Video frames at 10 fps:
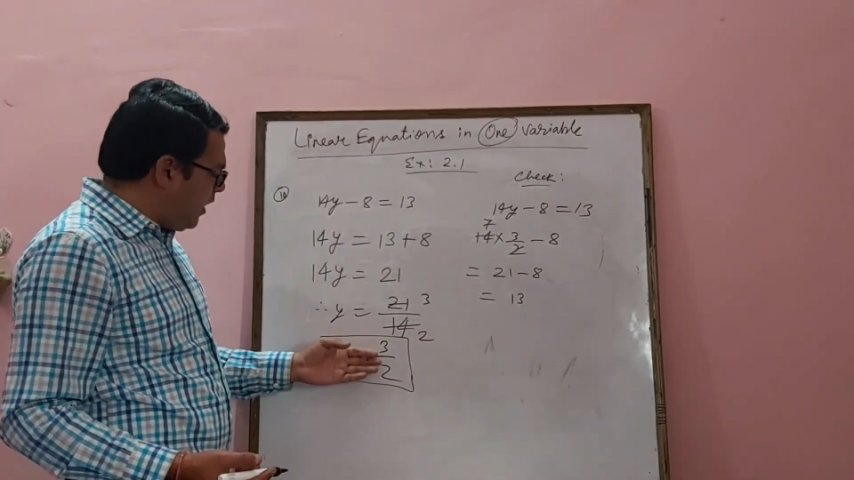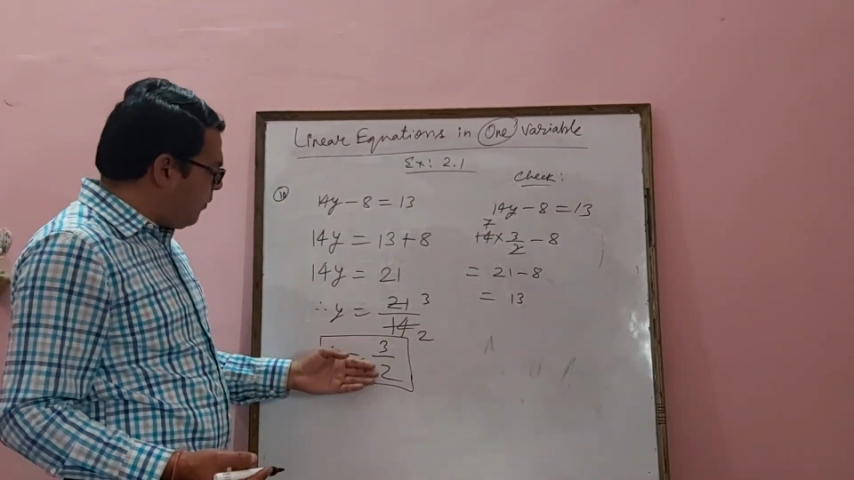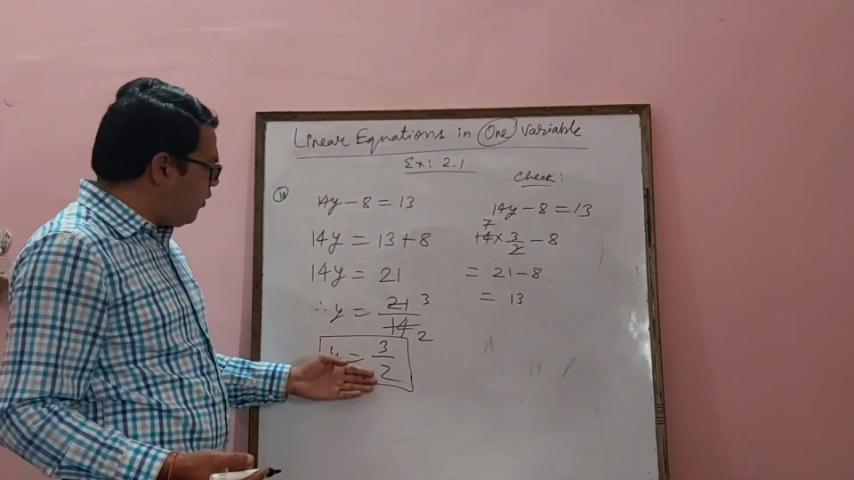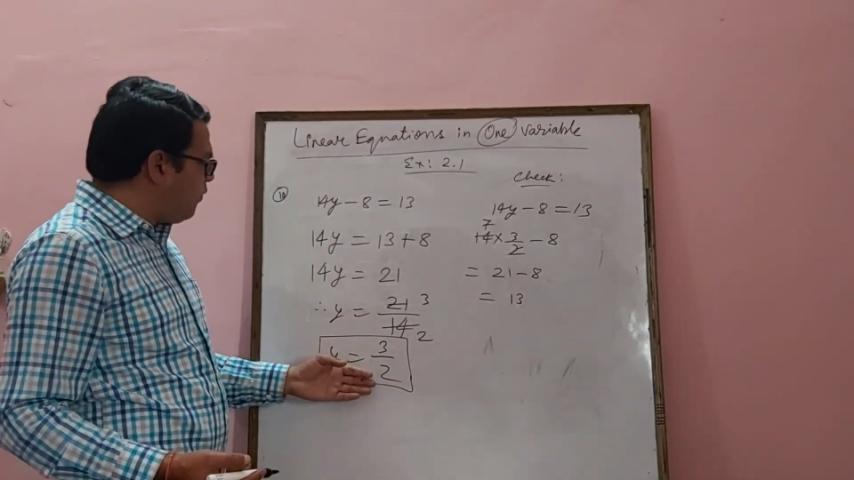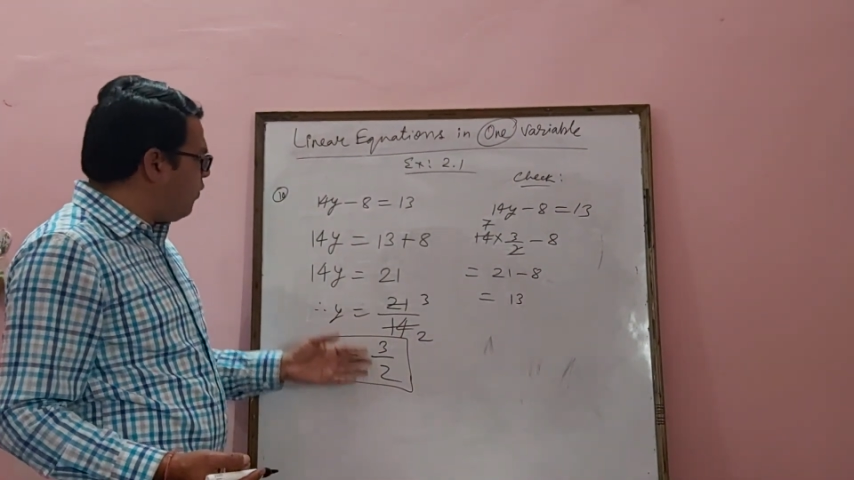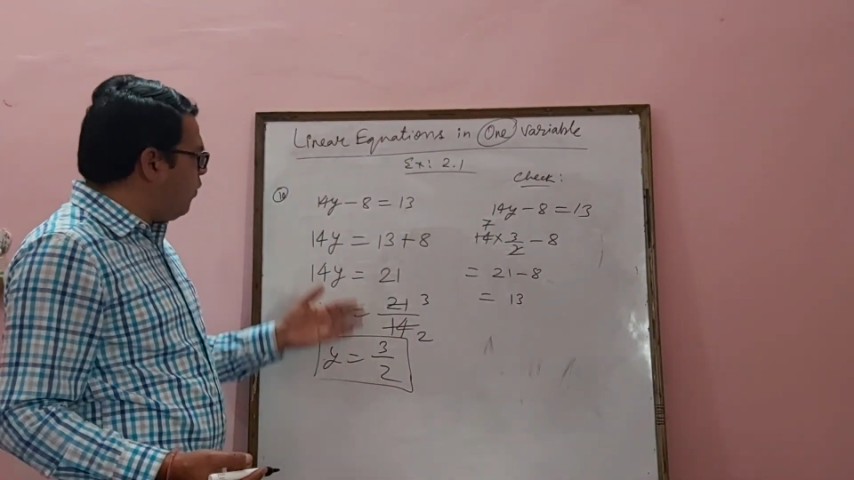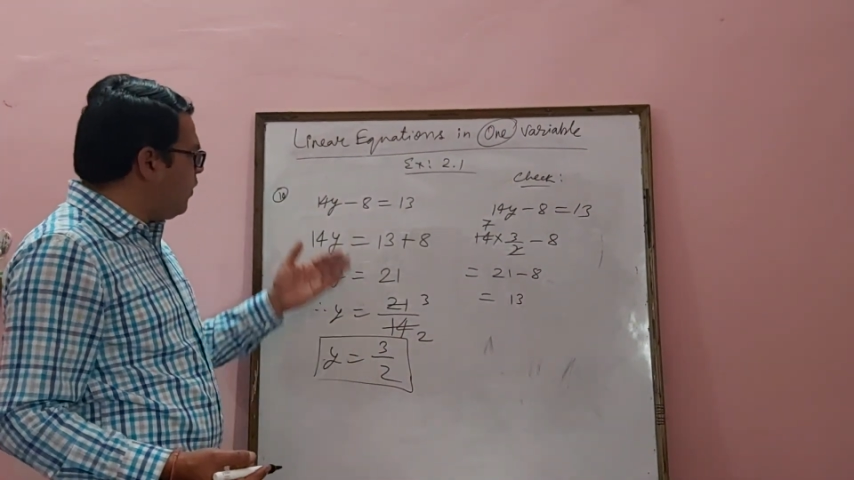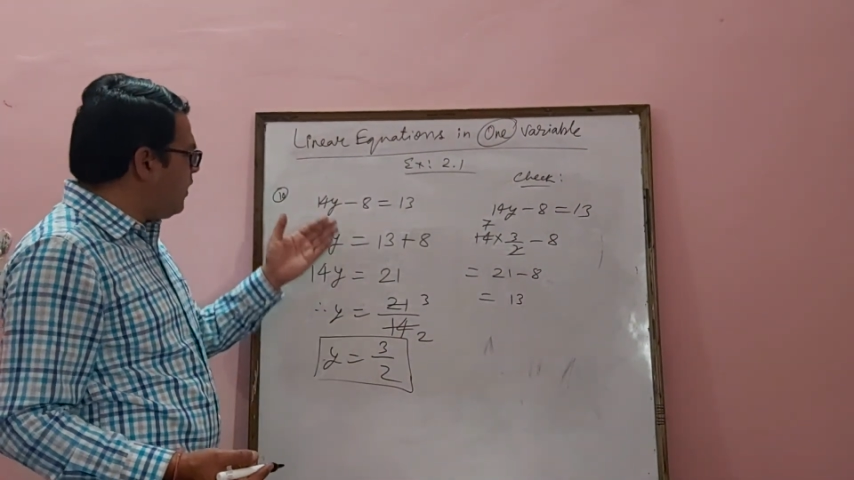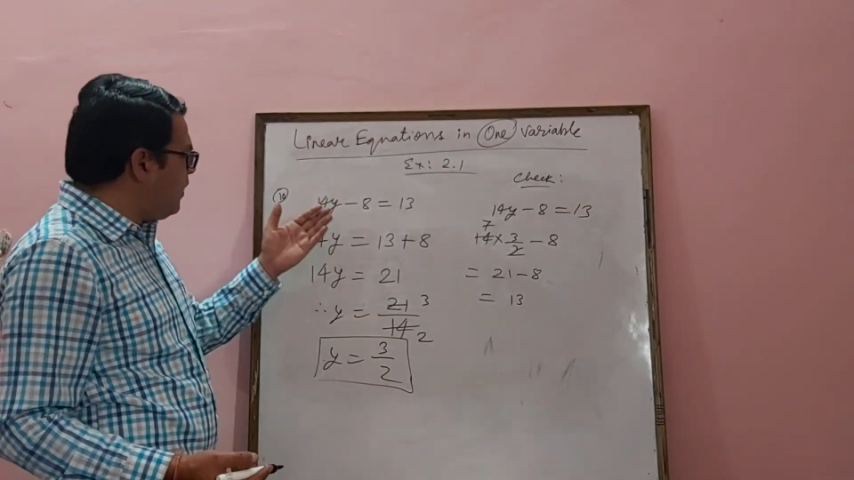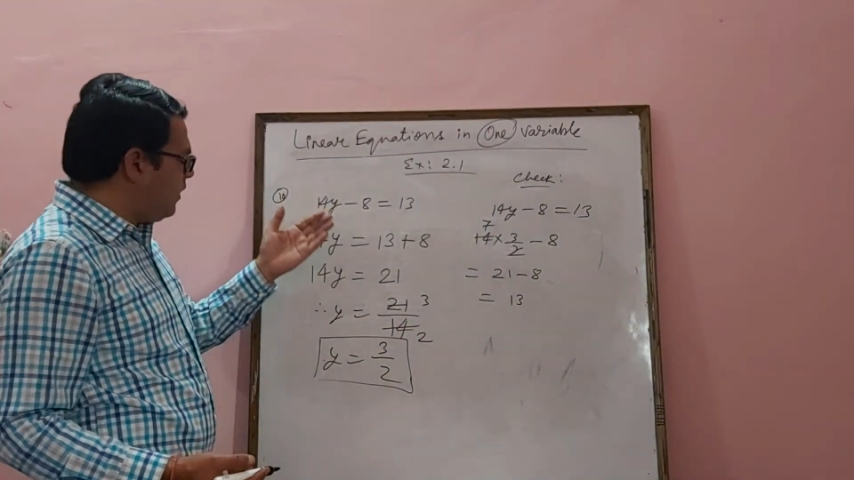upon
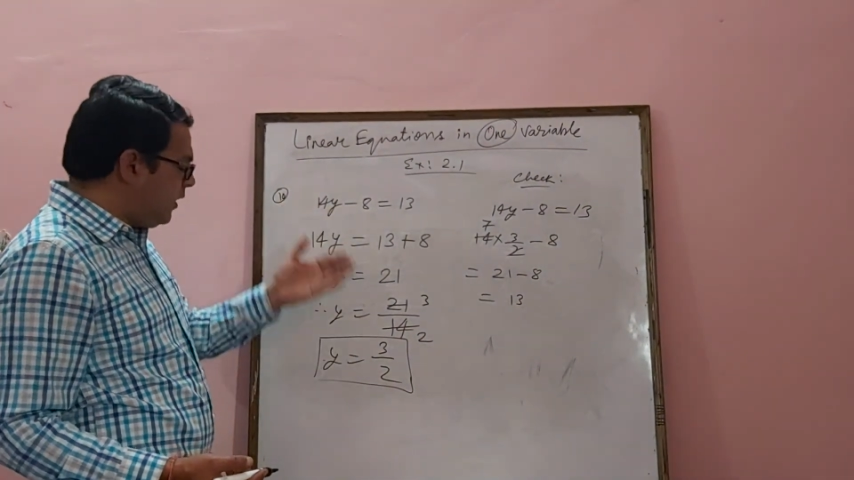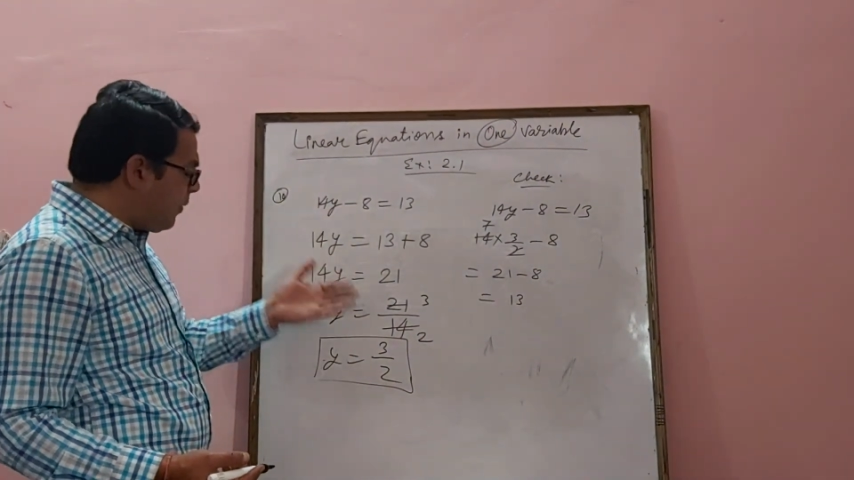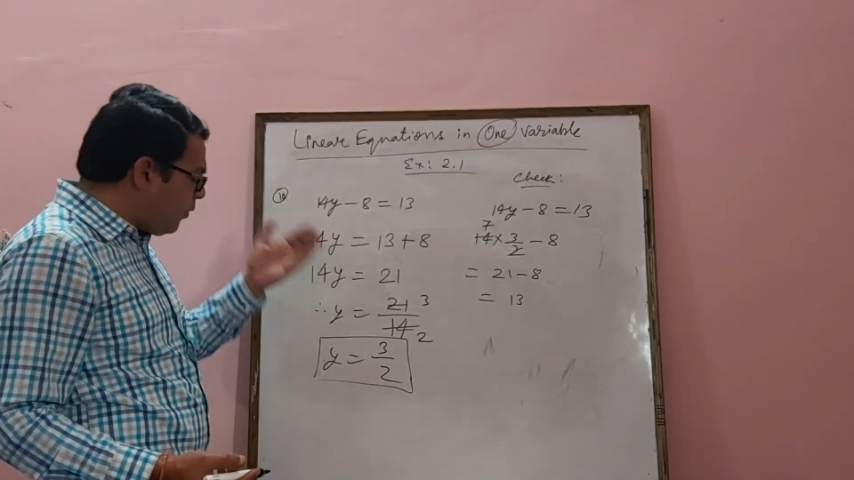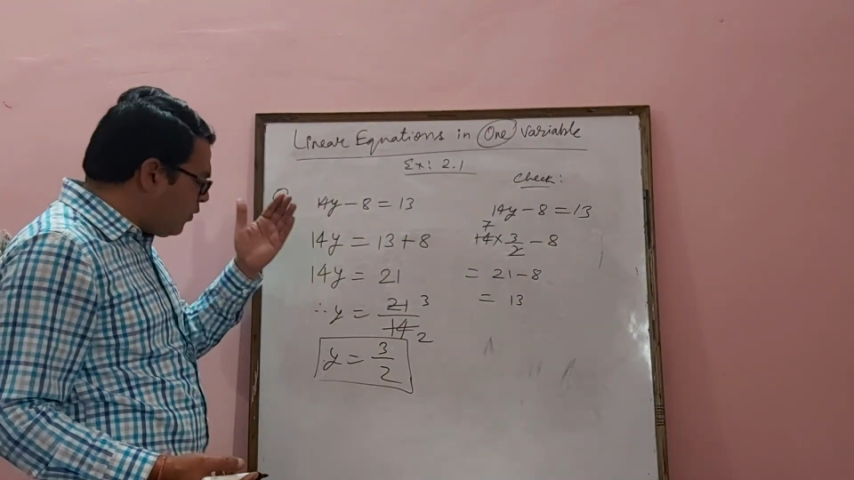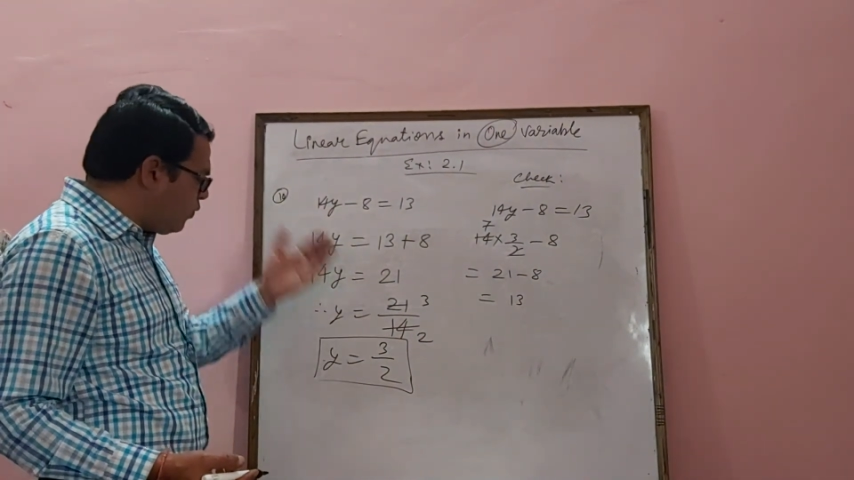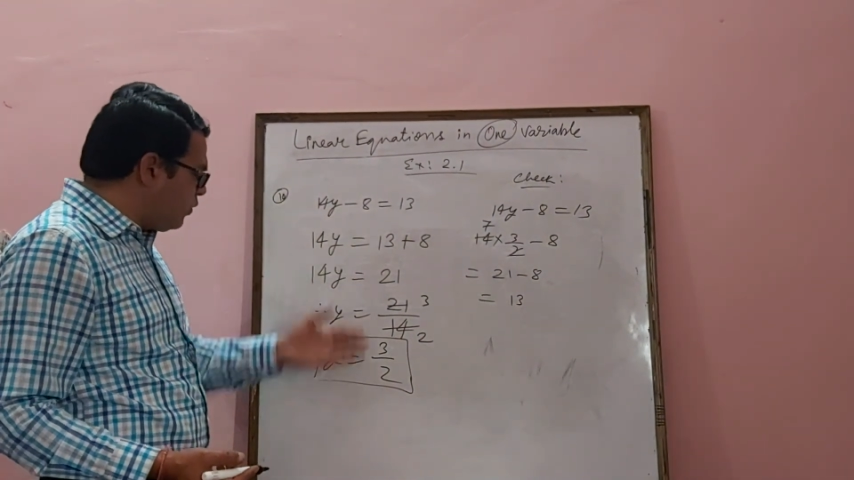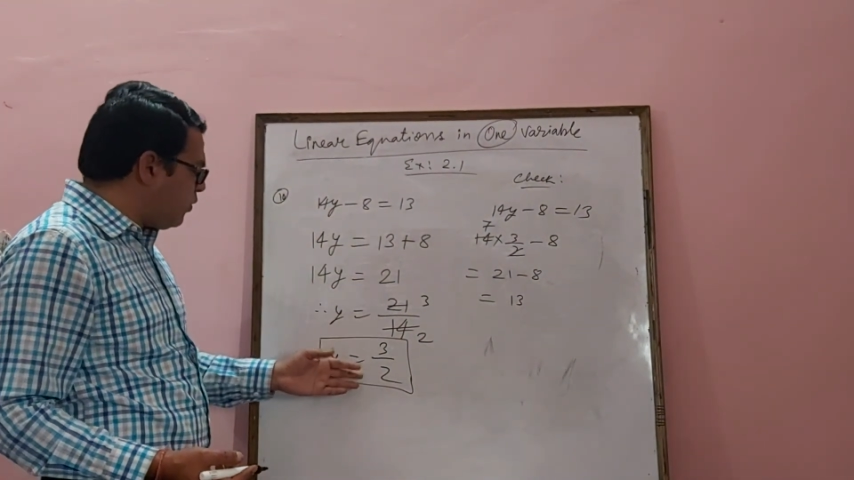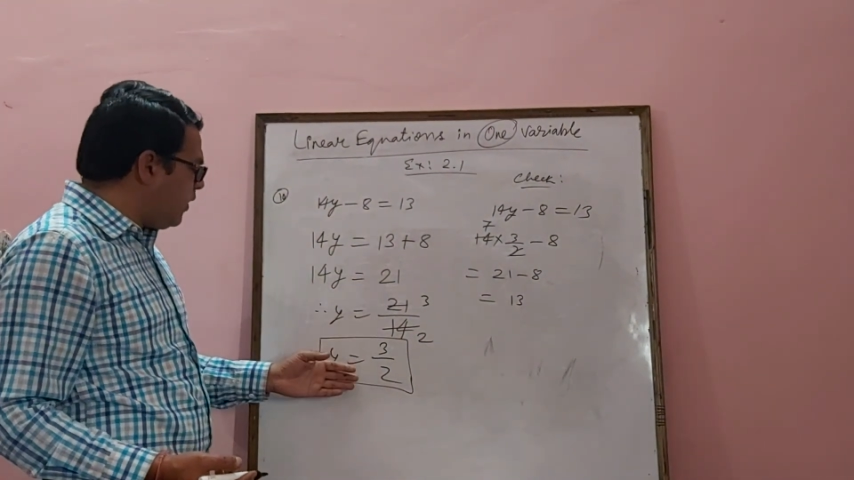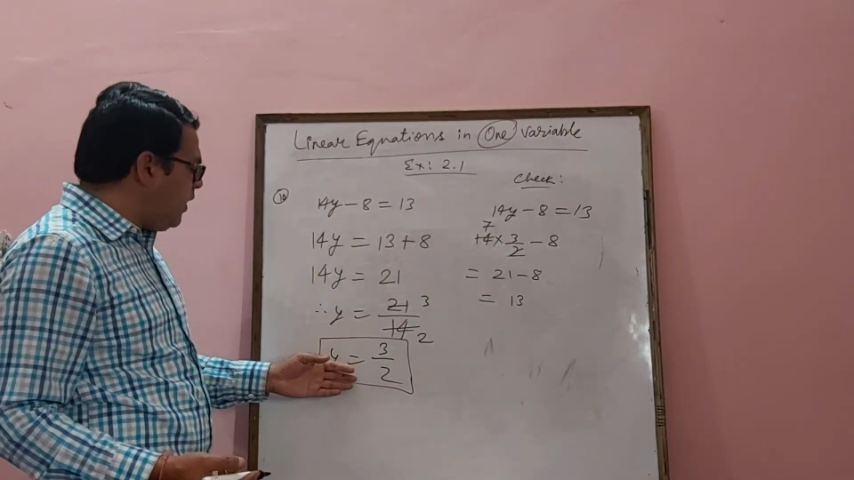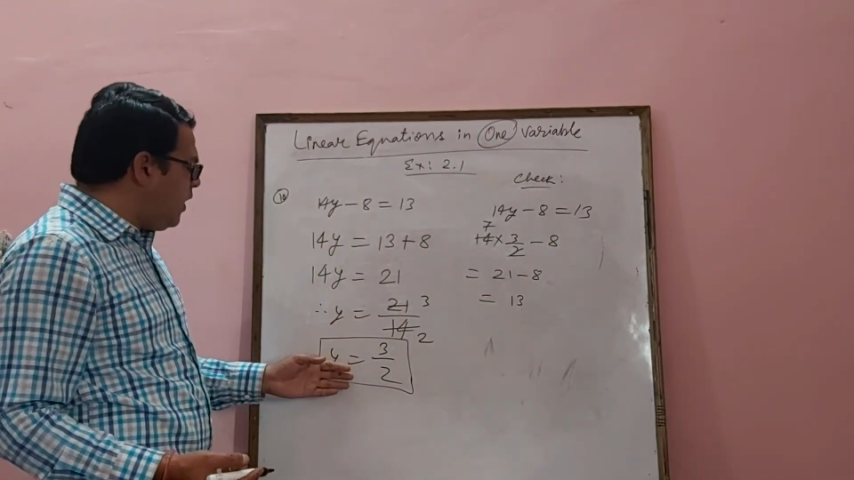2
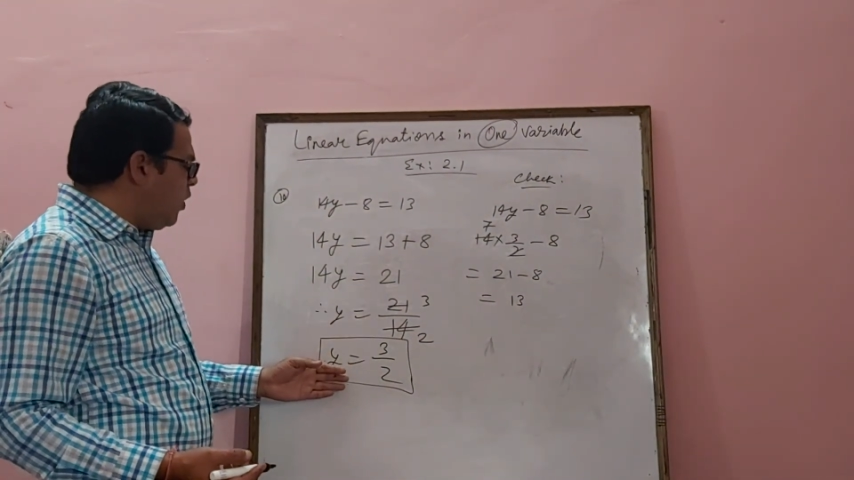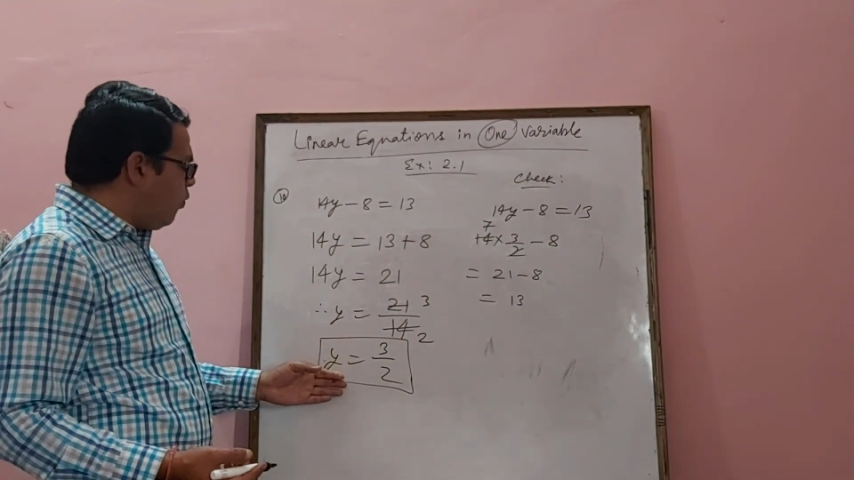sorry.